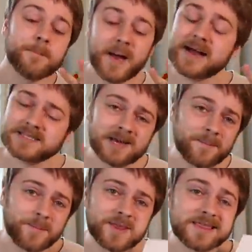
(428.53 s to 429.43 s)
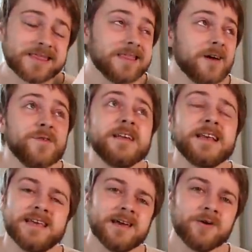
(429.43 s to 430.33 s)
backed up by
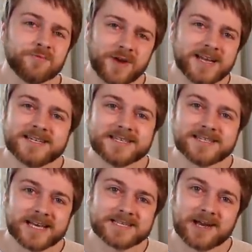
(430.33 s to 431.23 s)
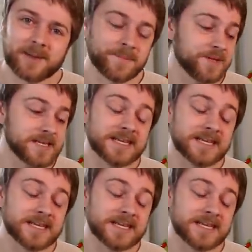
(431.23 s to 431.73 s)
lovingly rendered examples